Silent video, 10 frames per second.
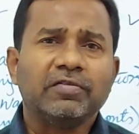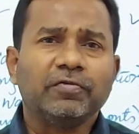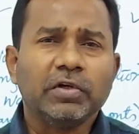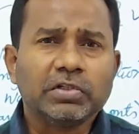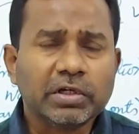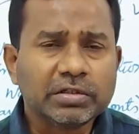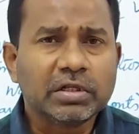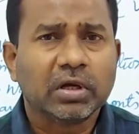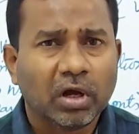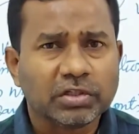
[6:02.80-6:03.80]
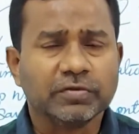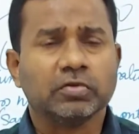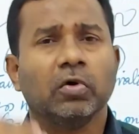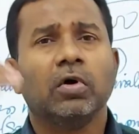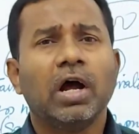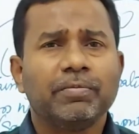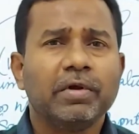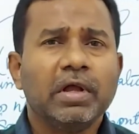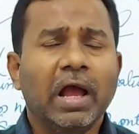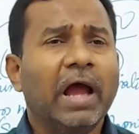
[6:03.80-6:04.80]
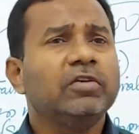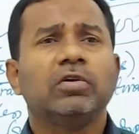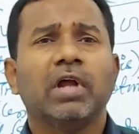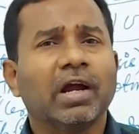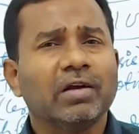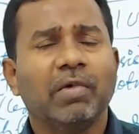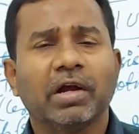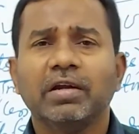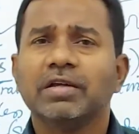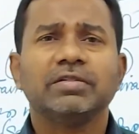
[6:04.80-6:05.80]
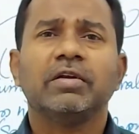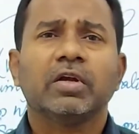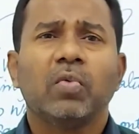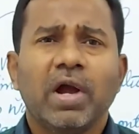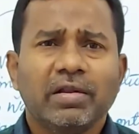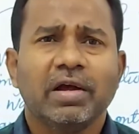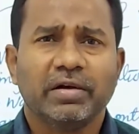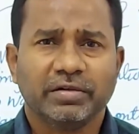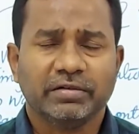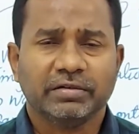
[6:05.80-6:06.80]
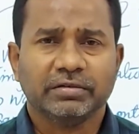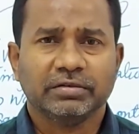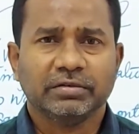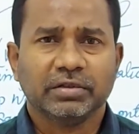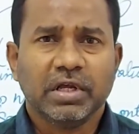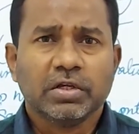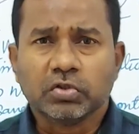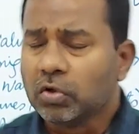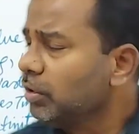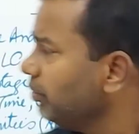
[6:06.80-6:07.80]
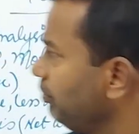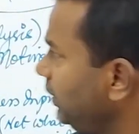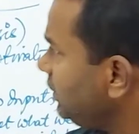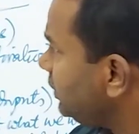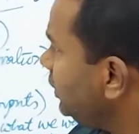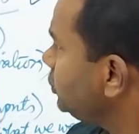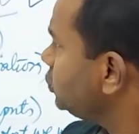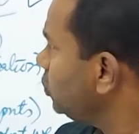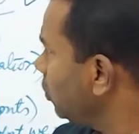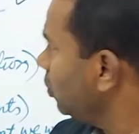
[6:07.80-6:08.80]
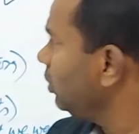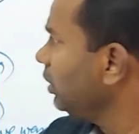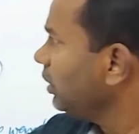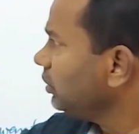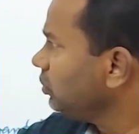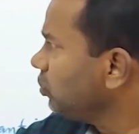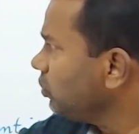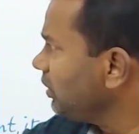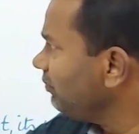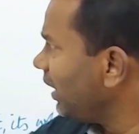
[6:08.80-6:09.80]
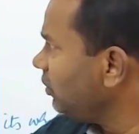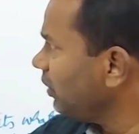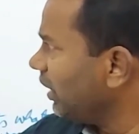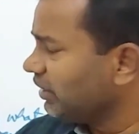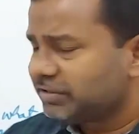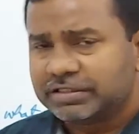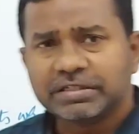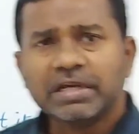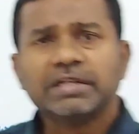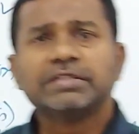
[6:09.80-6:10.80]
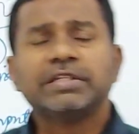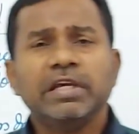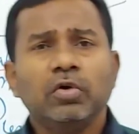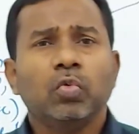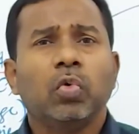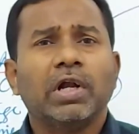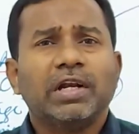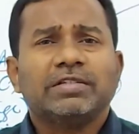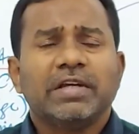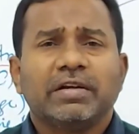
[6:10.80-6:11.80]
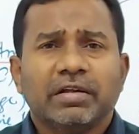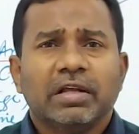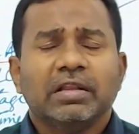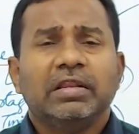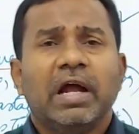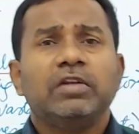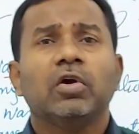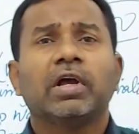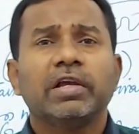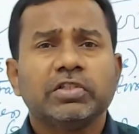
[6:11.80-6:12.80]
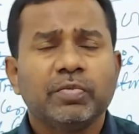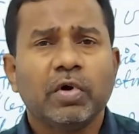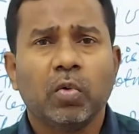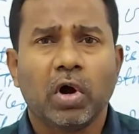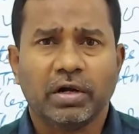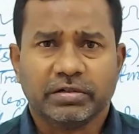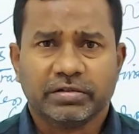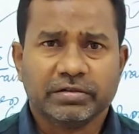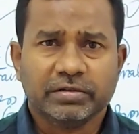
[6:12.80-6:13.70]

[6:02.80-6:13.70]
in features, the cost will go up and your target market doesn't require that. So please ensure, do the value analysis, see what is it that your customer wants.